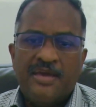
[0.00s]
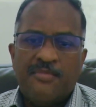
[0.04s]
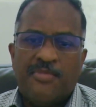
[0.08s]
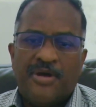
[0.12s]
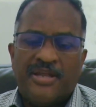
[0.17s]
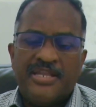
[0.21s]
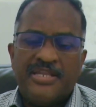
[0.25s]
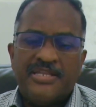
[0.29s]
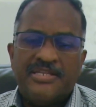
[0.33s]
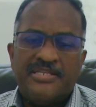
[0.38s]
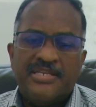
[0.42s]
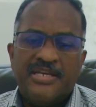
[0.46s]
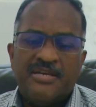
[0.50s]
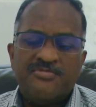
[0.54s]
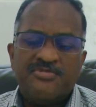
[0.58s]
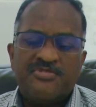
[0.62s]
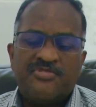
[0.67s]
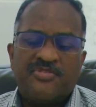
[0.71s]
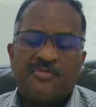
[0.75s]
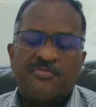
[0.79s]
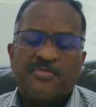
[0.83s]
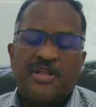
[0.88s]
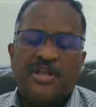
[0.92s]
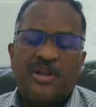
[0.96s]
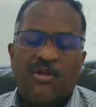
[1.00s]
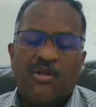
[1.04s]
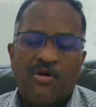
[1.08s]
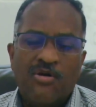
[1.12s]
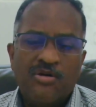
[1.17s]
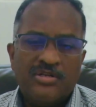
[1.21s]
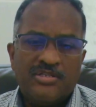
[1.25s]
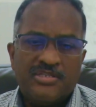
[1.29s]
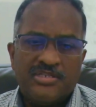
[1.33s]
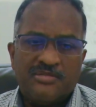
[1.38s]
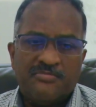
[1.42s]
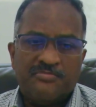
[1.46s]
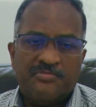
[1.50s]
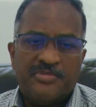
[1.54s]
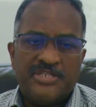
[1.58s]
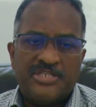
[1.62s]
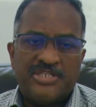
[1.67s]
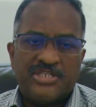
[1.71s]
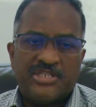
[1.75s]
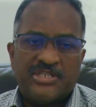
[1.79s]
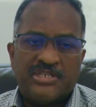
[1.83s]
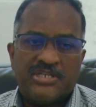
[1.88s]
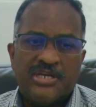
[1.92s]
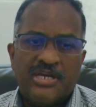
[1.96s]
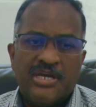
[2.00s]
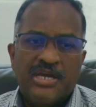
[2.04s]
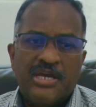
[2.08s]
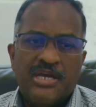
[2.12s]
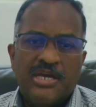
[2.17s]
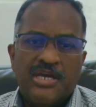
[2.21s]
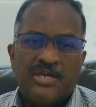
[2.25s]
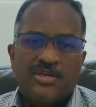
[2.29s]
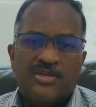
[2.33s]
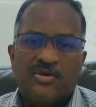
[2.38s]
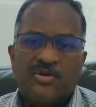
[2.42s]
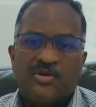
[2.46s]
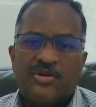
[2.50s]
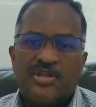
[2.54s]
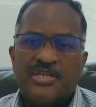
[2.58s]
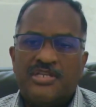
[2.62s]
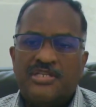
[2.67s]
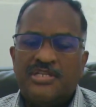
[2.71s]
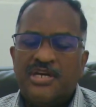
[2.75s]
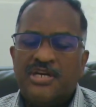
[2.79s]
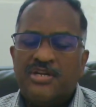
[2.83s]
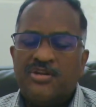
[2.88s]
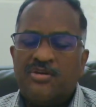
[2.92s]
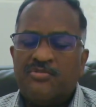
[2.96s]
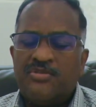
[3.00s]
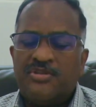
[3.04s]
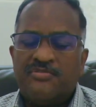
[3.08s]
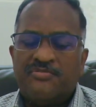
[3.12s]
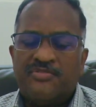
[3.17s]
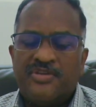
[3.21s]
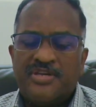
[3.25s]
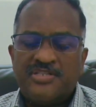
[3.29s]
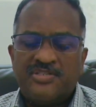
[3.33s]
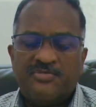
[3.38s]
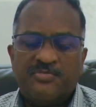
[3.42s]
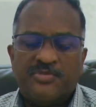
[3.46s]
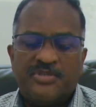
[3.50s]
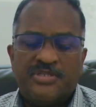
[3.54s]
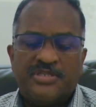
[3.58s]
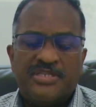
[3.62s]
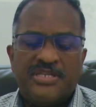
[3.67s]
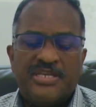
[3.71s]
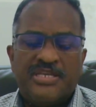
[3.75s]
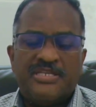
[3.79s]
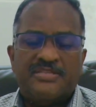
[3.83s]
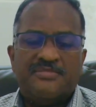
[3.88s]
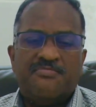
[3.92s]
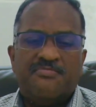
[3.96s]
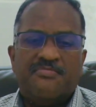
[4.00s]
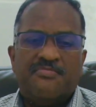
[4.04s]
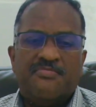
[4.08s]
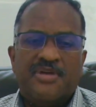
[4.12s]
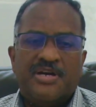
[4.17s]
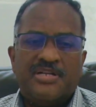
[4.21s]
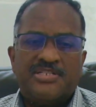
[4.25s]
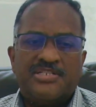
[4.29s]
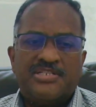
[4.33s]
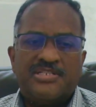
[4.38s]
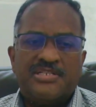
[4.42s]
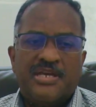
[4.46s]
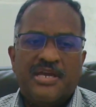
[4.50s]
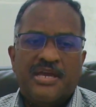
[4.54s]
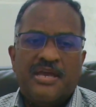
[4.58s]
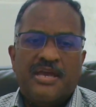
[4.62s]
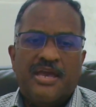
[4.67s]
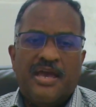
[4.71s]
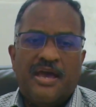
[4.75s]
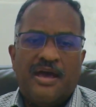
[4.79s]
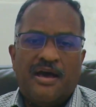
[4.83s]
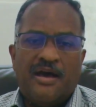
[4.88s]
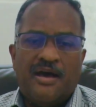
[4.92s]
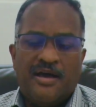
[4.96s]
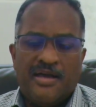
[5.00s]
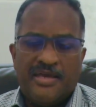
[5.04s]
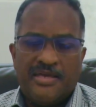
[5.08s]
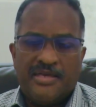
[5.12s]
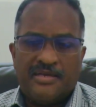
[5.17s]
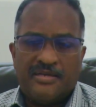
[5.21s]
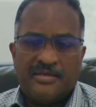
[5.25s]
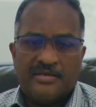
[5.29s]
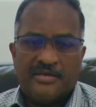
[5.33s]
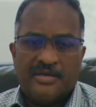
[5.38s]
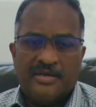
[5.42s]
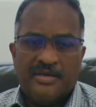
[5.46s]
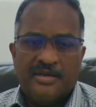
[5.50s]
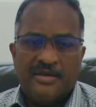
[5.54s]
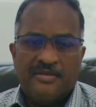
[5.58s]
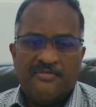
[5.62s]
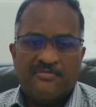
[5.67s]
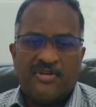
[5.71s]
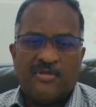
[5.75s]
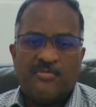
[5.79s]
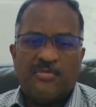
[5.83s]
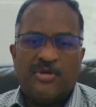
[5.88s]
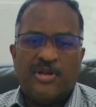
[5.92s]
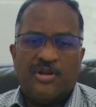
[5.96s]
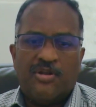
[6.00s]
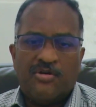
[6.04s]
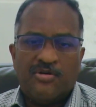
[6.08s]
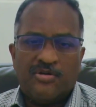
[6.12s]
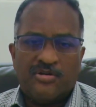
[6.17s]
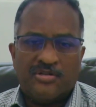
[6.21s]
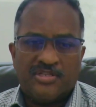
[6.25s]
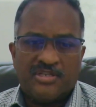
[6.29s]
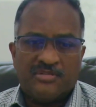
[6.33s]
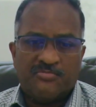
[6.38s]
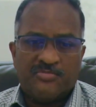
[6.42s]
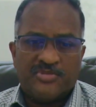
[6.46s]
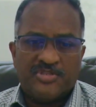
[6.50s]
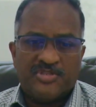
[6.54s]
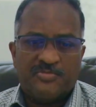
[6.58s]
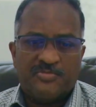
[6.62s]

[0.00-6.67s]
But in terms from the long-term picture, your return on investment is much higher from a long-term